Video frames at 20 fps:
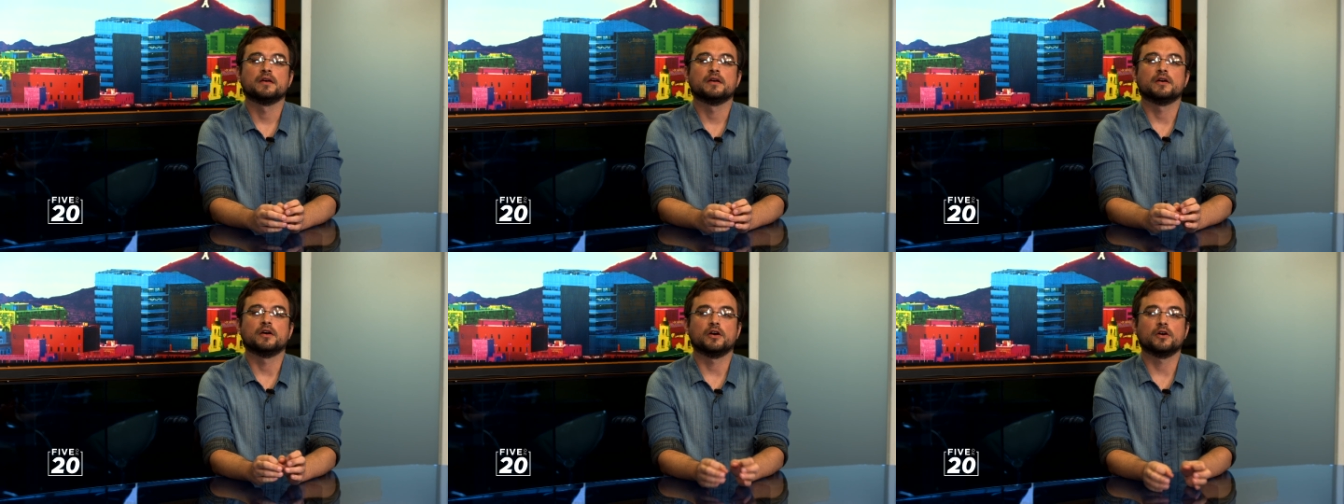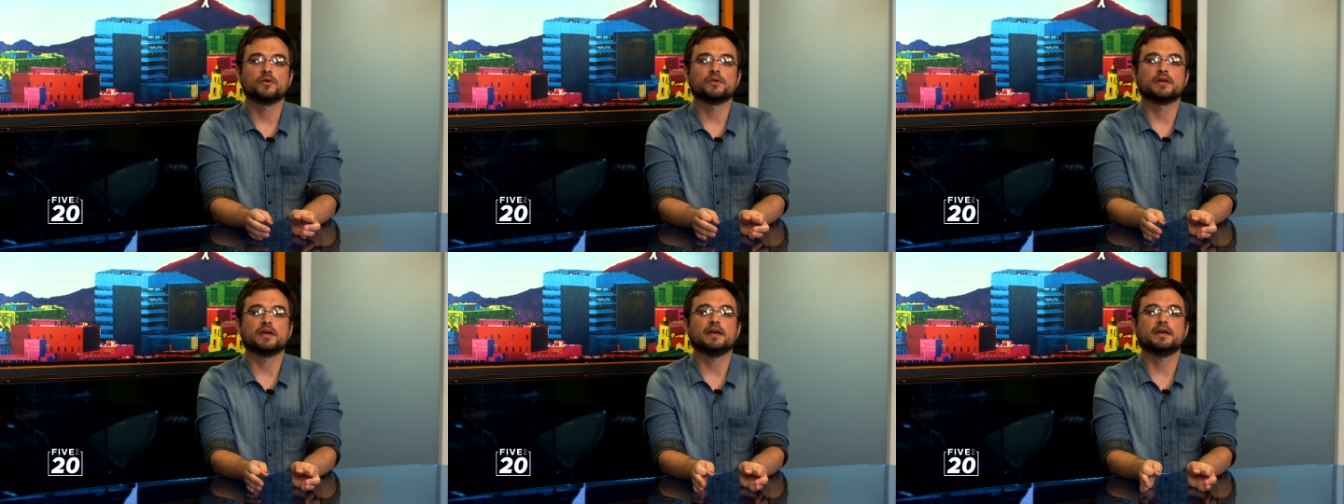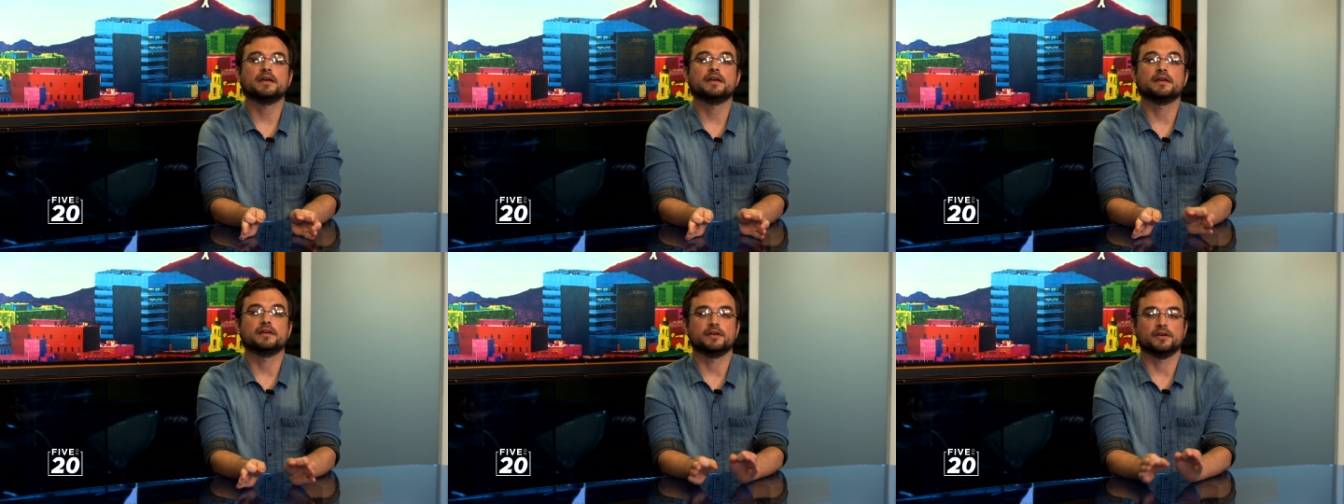
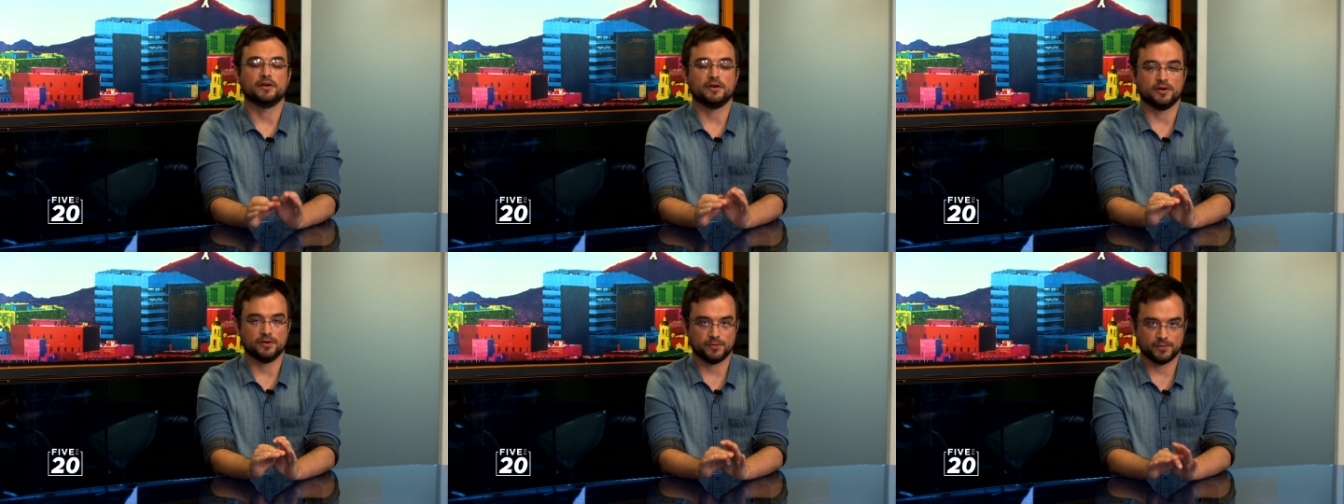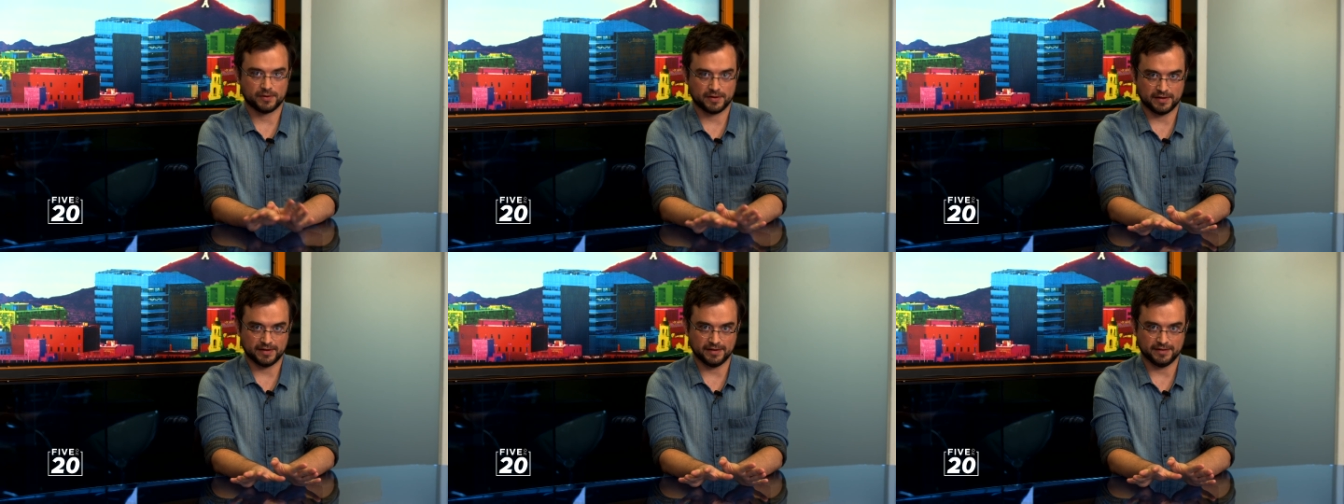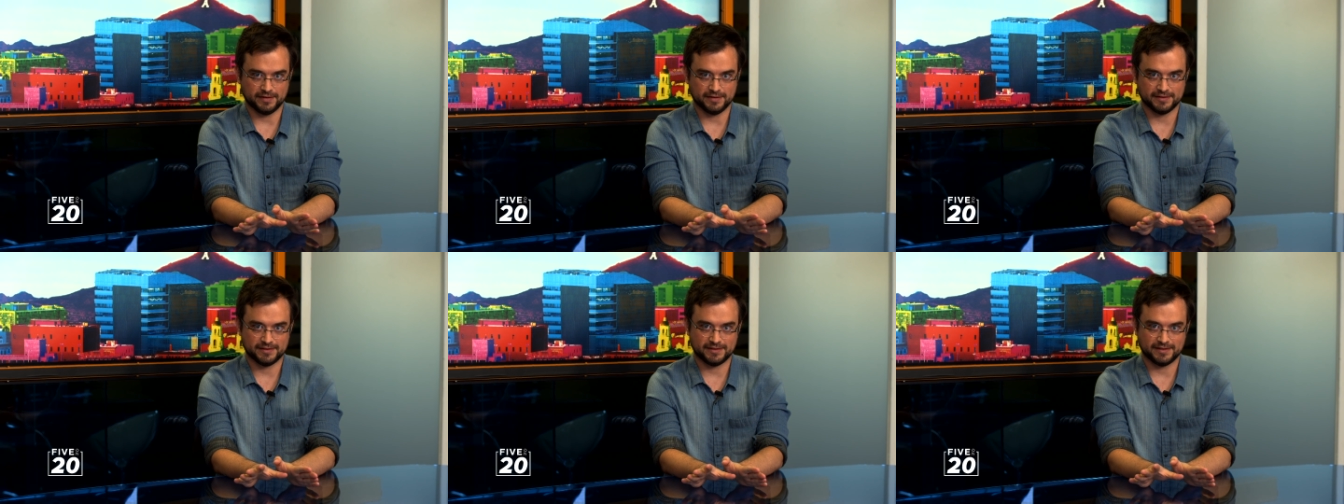Okay, okay,
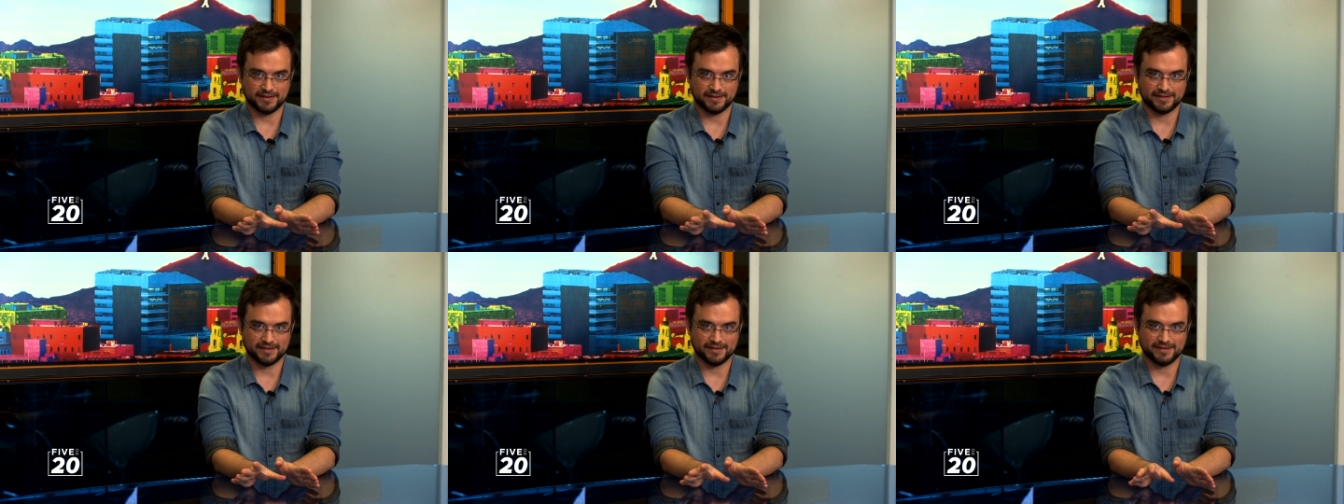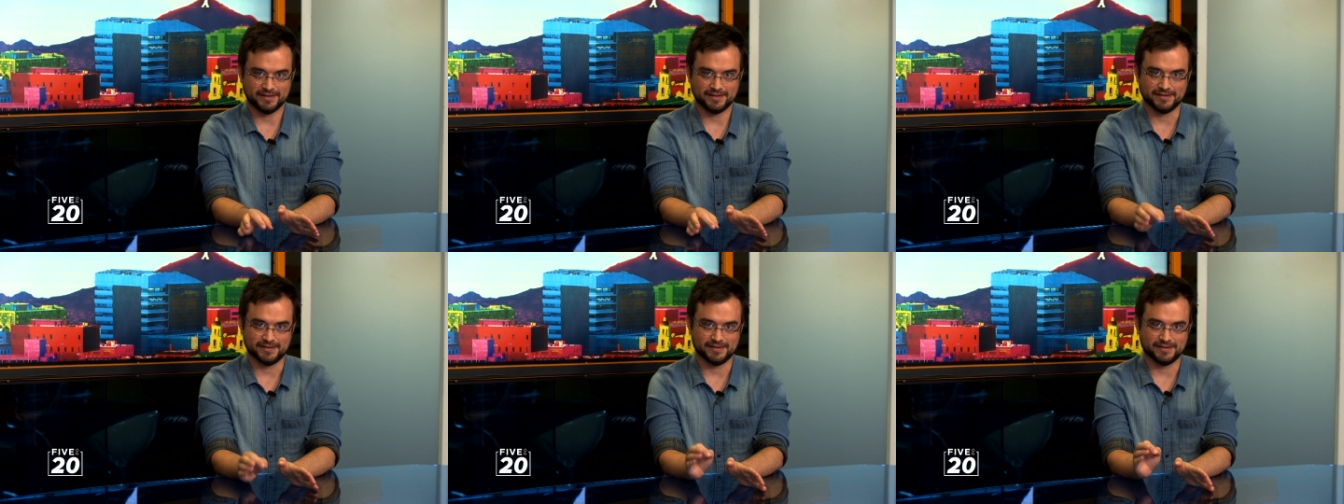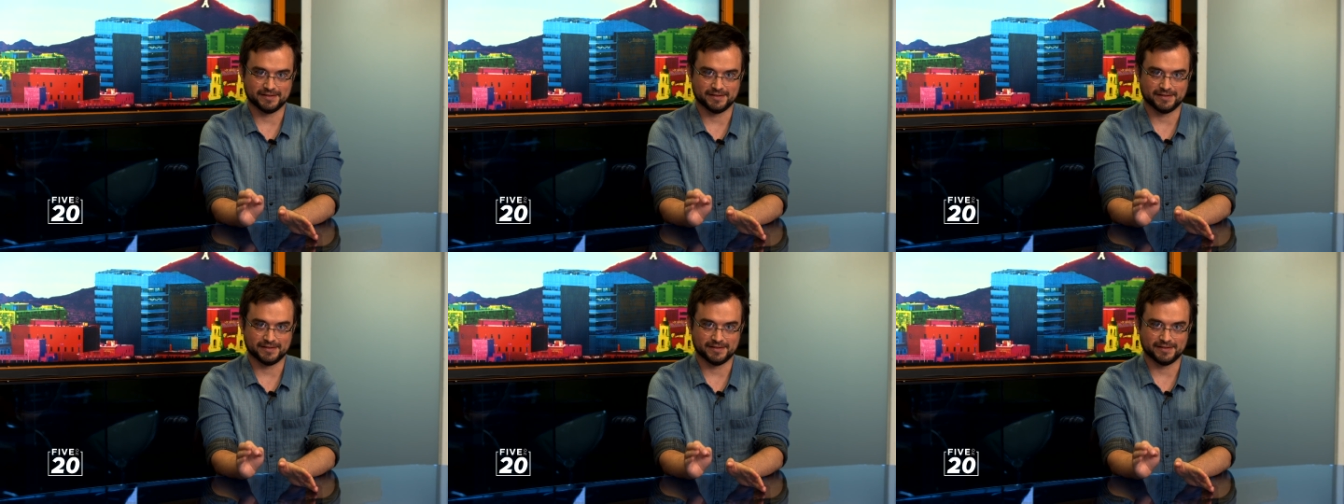let's take it easy.